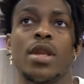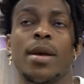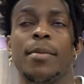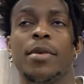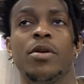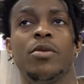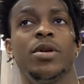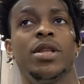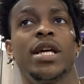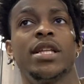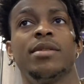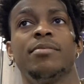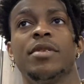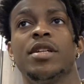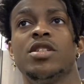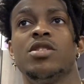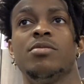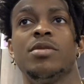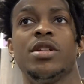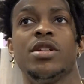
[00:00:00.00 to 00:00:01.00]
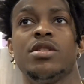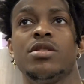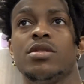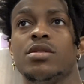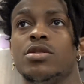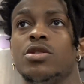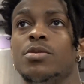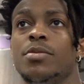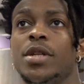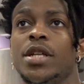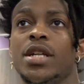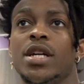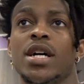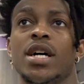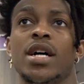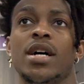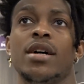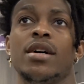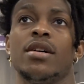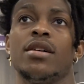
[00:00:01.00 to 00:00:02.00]
We let them get too many
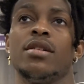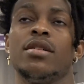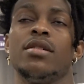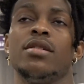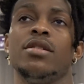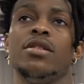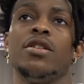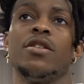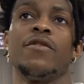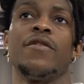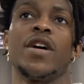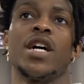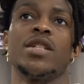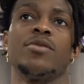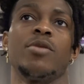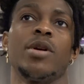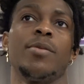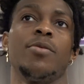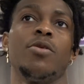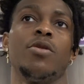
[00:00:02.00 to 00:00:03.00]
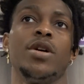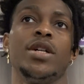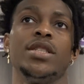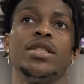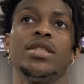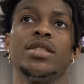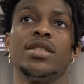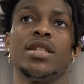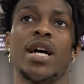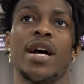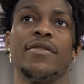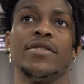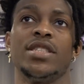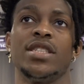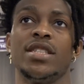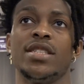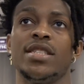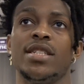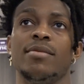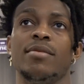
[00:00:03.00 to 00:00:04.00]
fast break points.
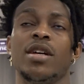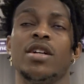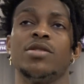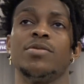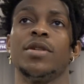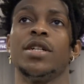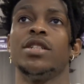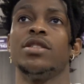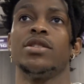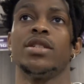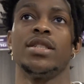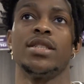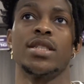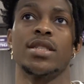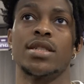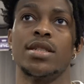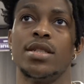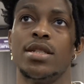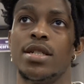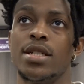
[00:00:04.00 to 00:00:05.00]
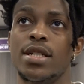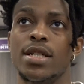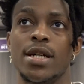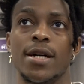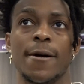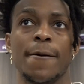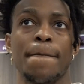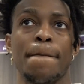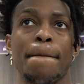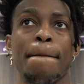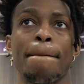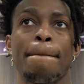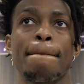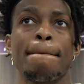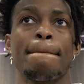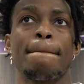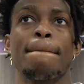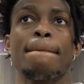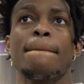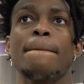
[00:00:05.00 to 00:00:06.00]
Obviously, the team loves playing in transition,
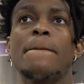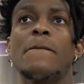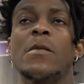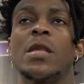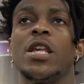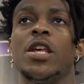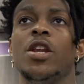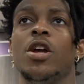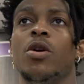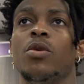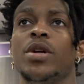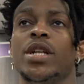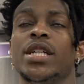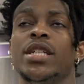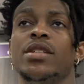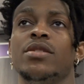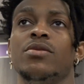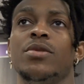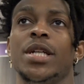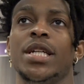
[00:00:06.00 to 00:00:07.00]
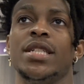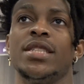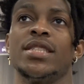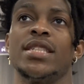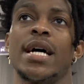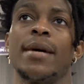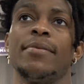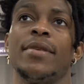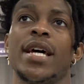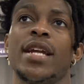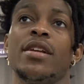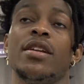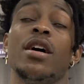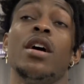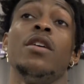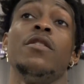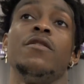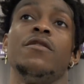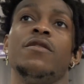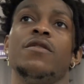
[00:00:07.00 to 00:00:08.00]
and we didn't stop that
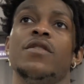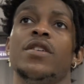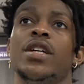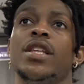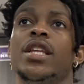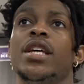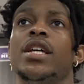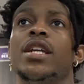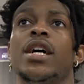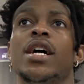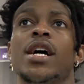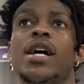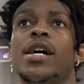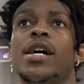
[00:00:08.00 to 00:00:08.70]
enough. And then